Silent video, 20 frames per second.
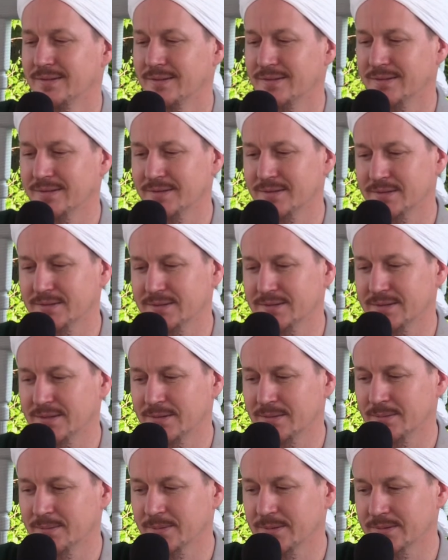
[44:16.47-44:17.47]
And this is
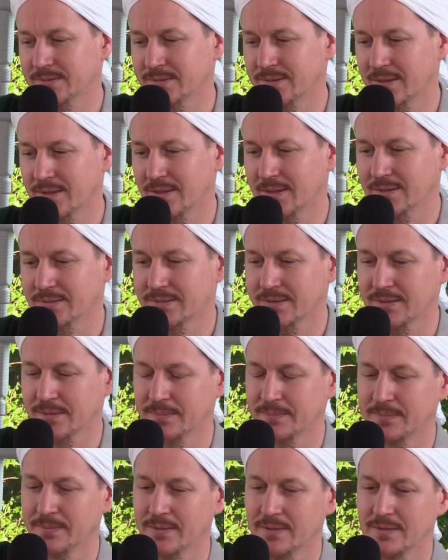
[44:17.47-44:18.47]
how he was, sallallahu alaihi
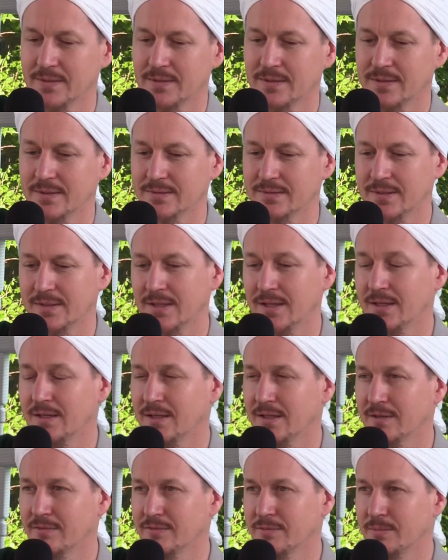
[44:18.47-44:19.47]
wasallam, is that he
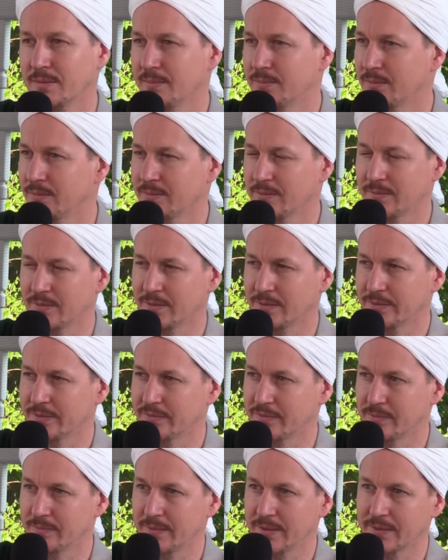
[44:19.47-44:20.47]
loved people of all
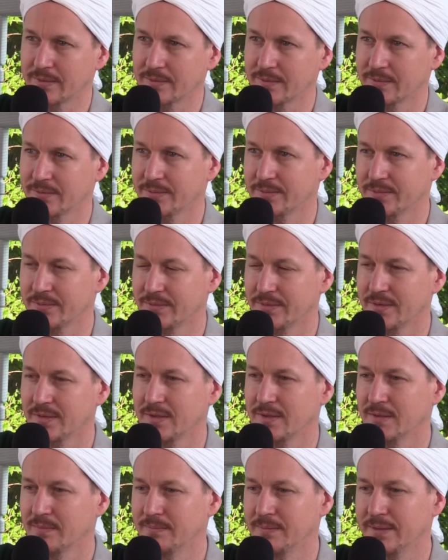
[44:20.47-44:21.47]
different backgrounds,
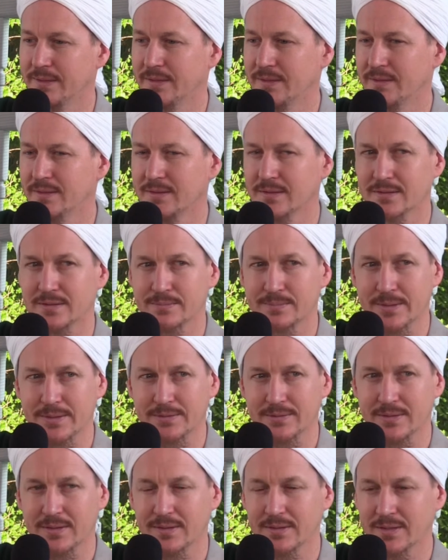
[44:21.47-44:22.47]
but he
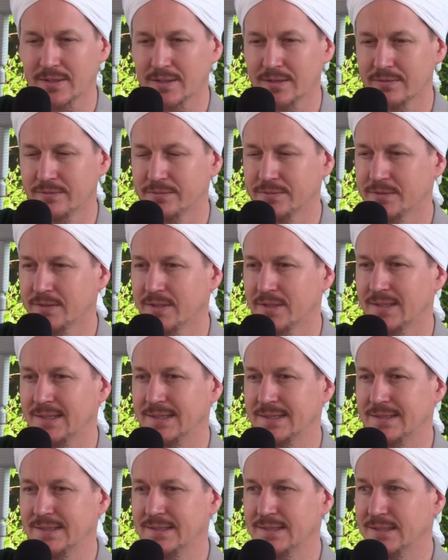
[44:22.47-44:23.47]
especially loved
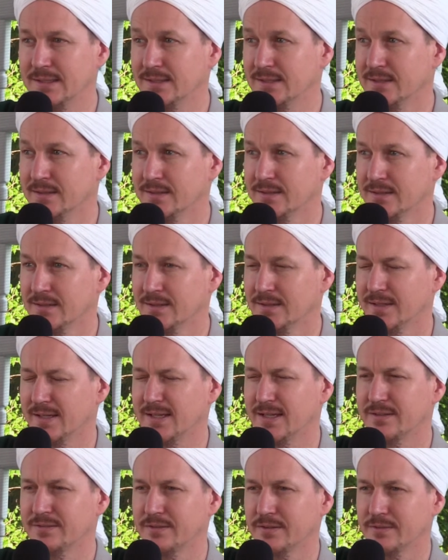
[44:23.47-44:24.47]
the needy,
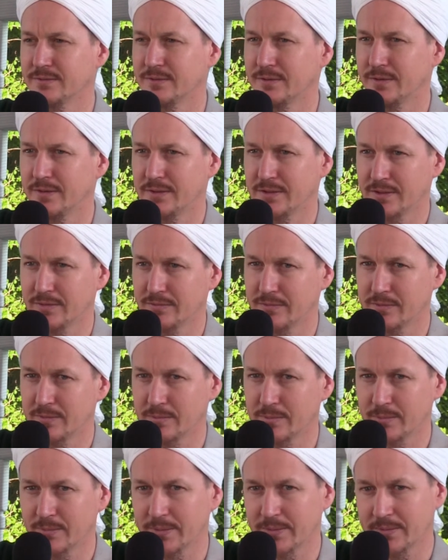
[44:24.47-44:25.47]
and he felt very
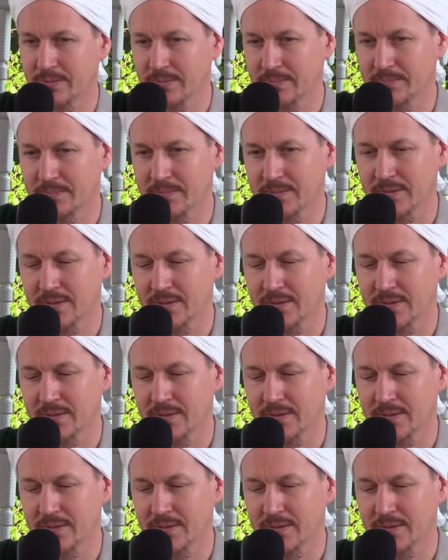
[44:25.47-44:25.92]
comfortable with them,